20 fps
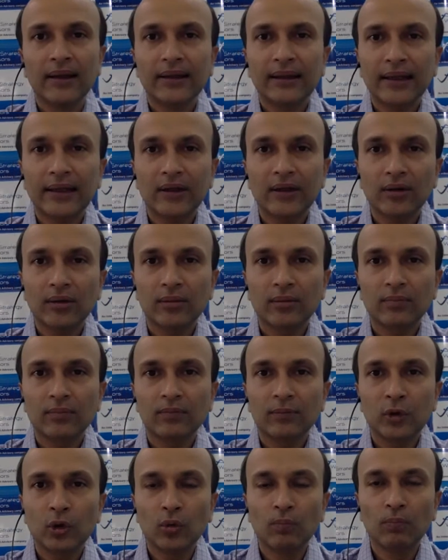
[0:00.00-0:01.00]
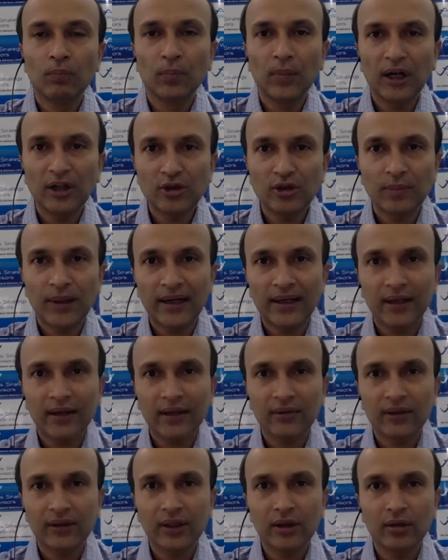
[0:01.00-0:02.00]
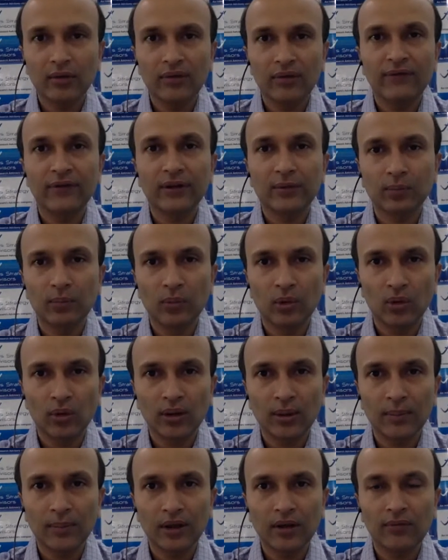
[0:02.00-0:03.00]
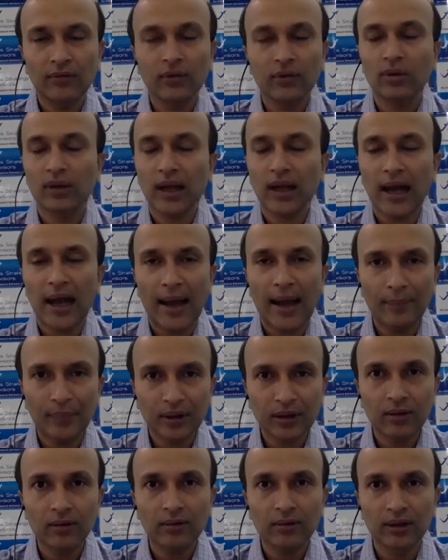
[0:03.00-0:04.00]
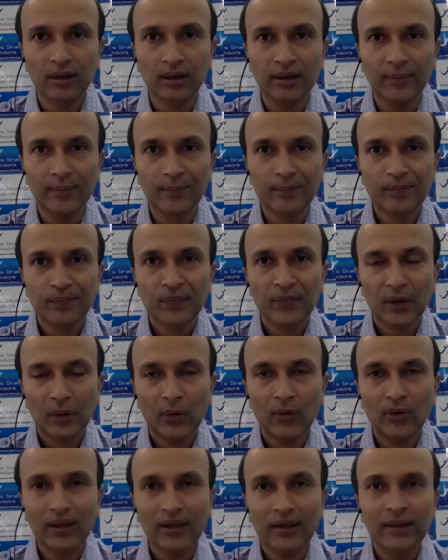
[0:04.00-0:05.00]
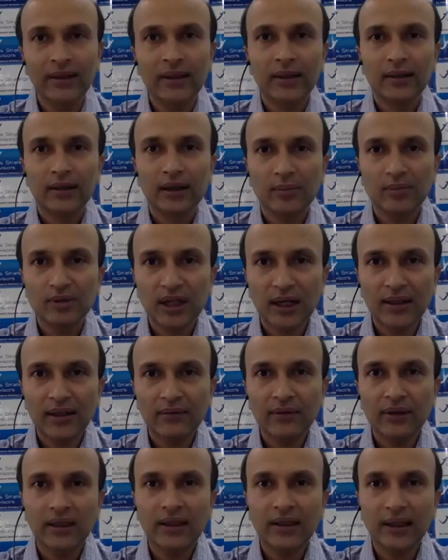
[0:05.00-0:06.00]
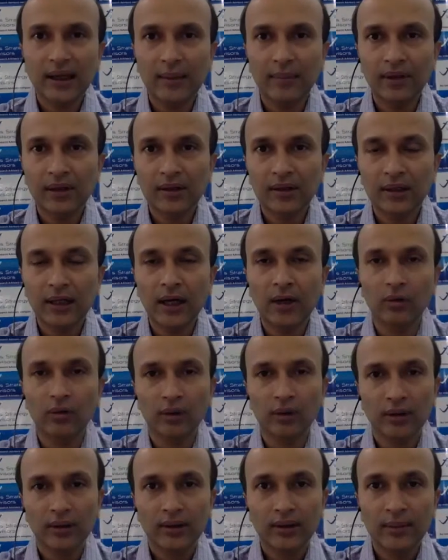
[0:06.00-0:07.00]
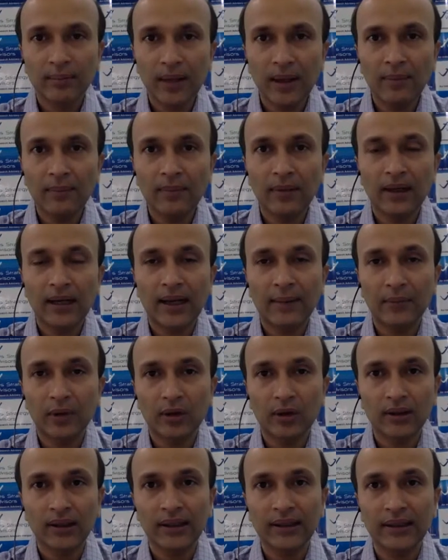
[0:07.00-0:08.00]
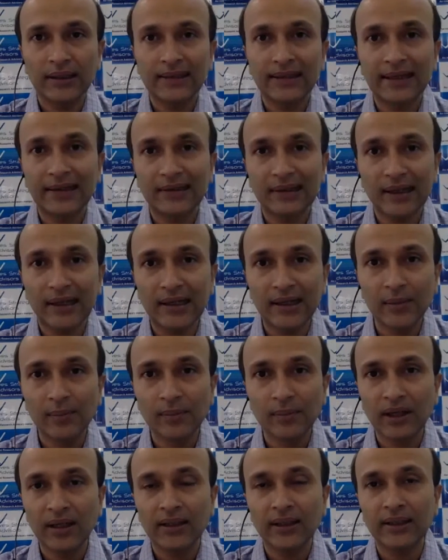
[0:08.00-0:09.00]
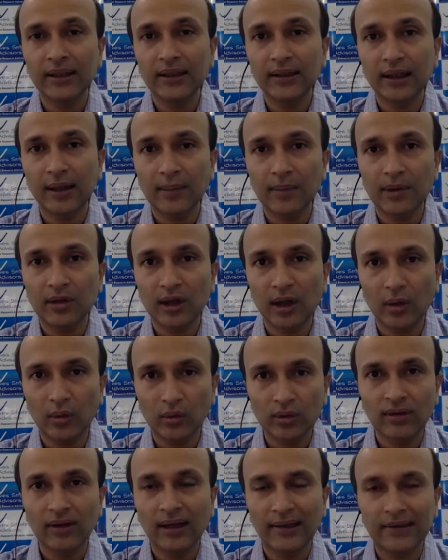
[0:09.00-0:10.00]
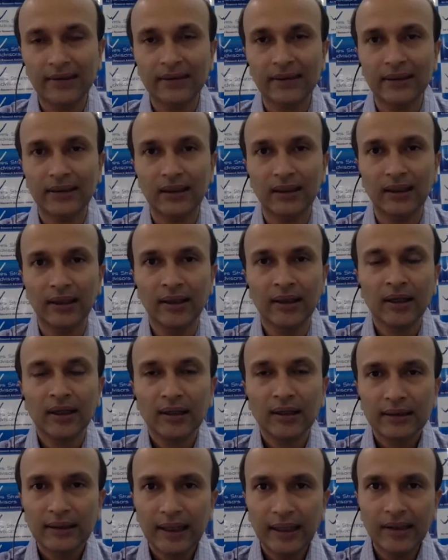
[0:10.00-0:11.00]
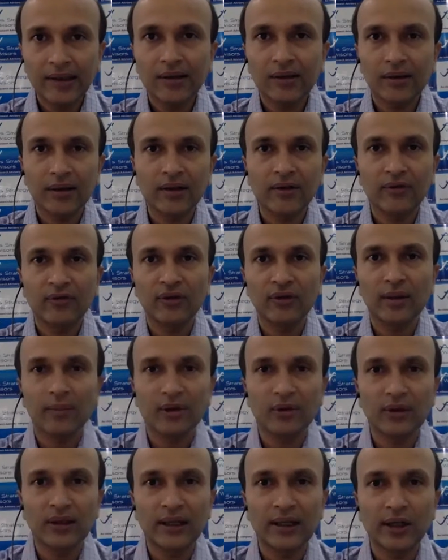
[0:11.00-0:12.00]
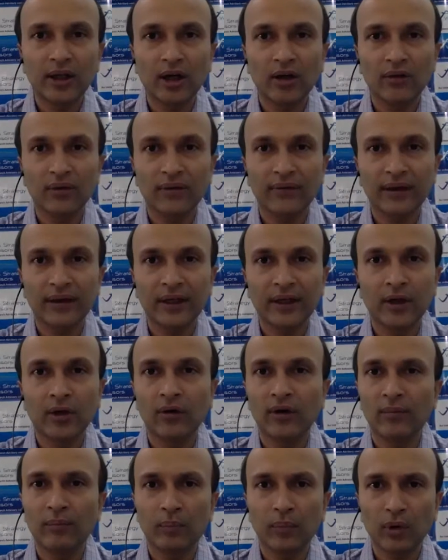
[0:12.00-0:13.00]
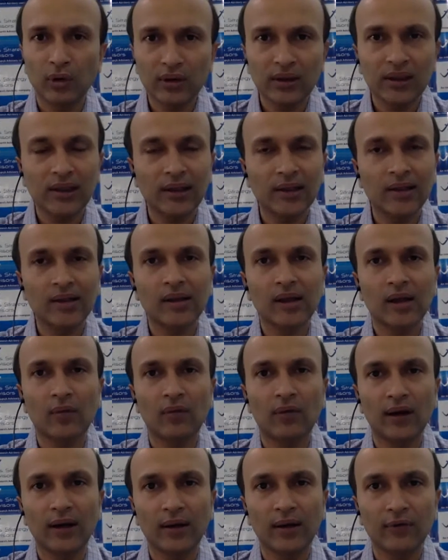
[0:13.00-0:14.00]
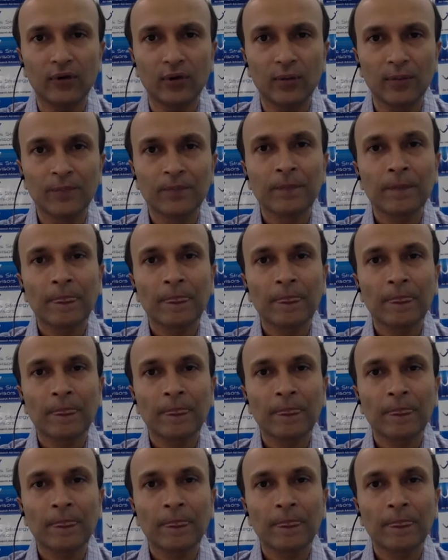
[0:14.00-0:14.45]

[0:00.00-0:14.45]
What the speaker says: Can you do much better with Neo wave with more number of rules? Absolutely. Okay, subjectivity comes down. Remember, I'm not saying it gets eliminated, it comes down drastically. That is the difference between Elliott wave and Neo wave. Both theories are wonderful.